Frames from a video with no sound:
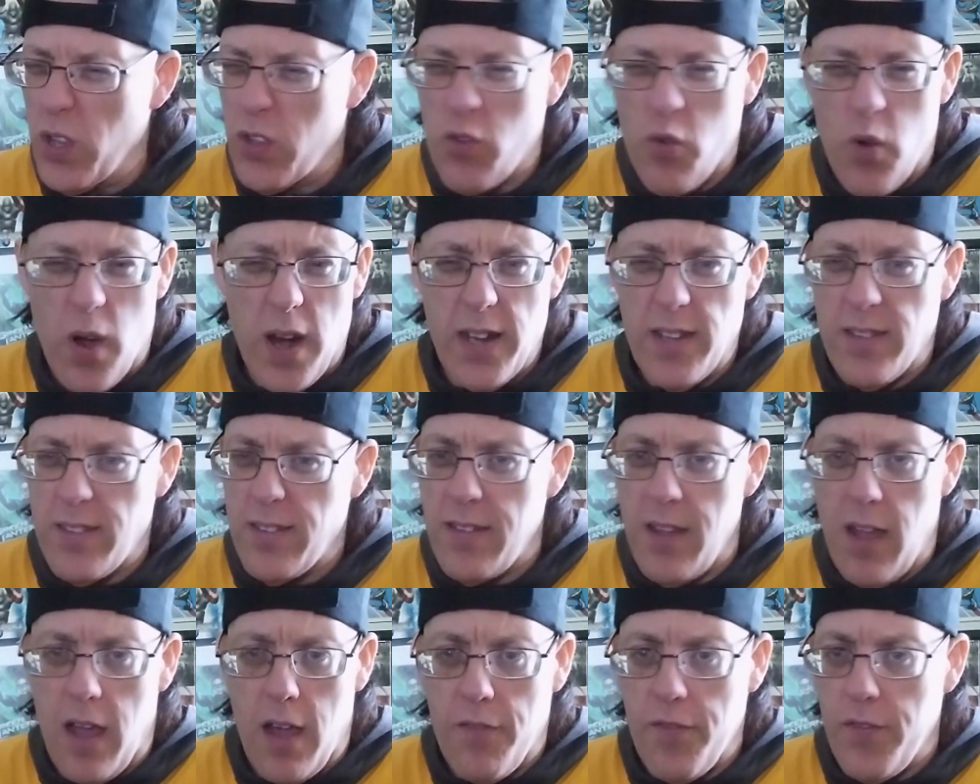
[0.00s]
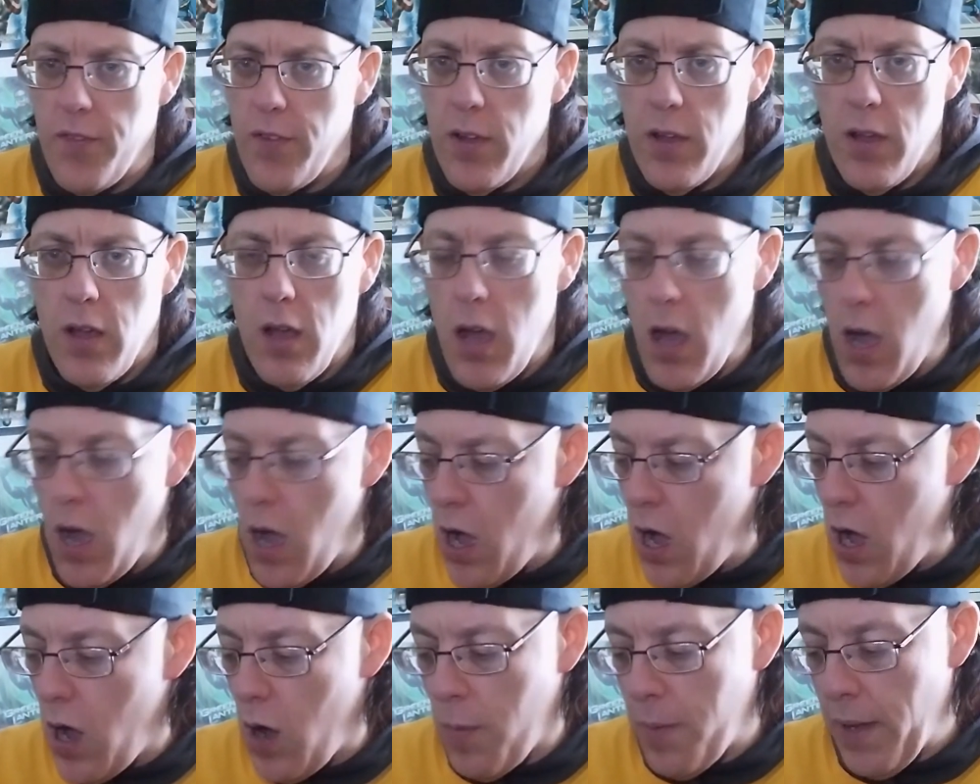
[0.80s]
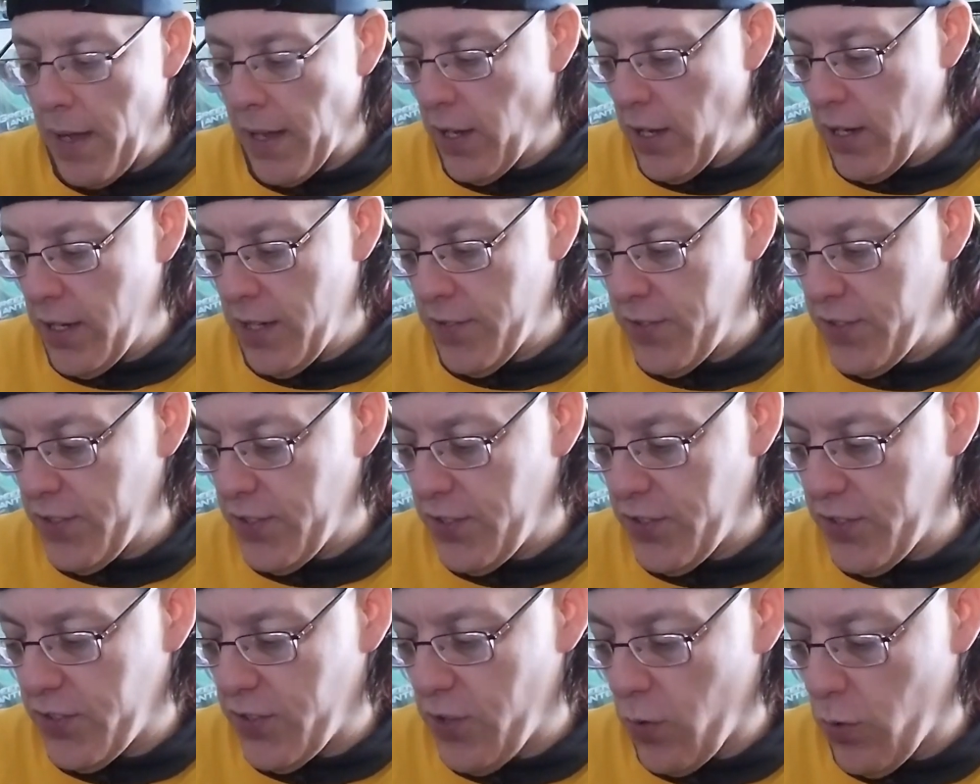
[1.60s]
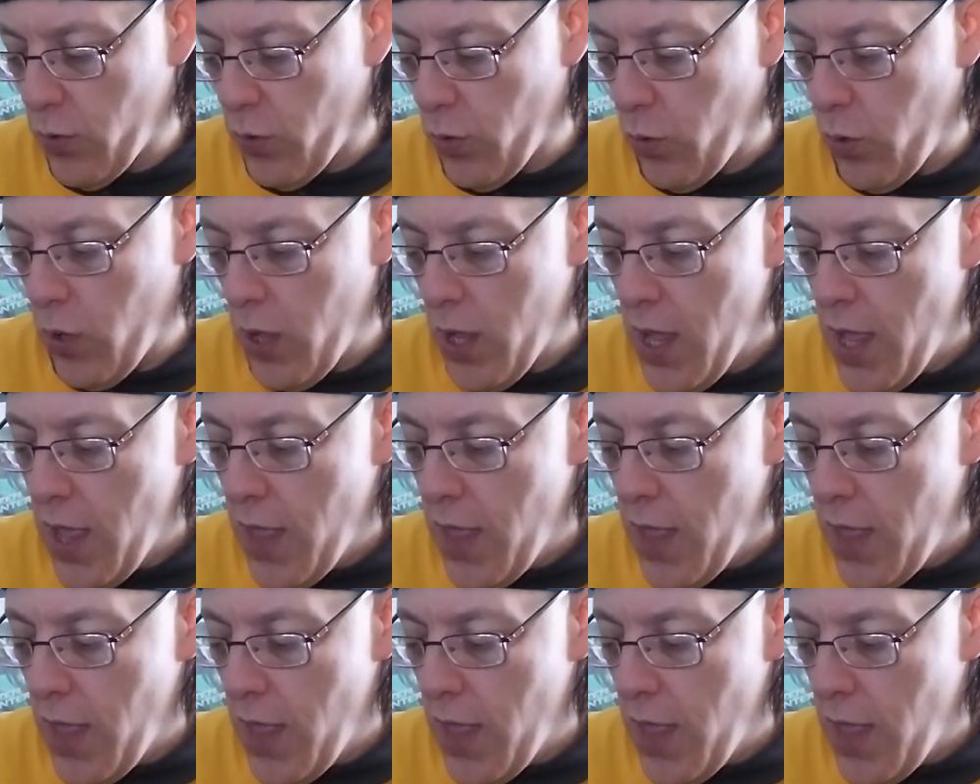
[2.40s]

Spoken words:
with great stuff. Oh my goodness, this is so cool.